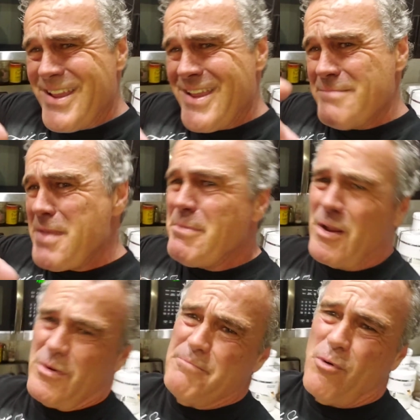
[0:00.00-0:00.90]
and maybe
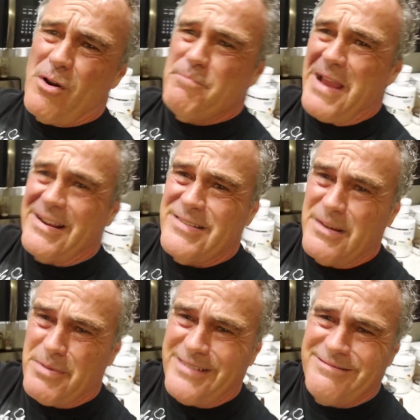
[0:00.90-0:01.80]
I'll report back
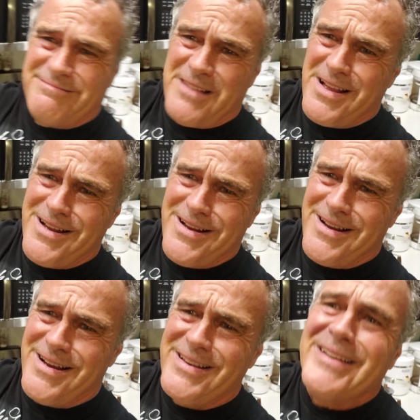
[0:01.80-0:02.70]
to you, but
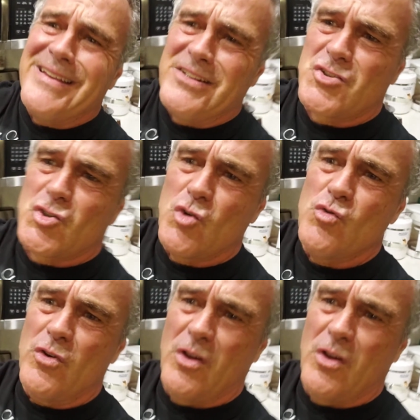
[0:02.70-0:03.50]
I need to eat soon.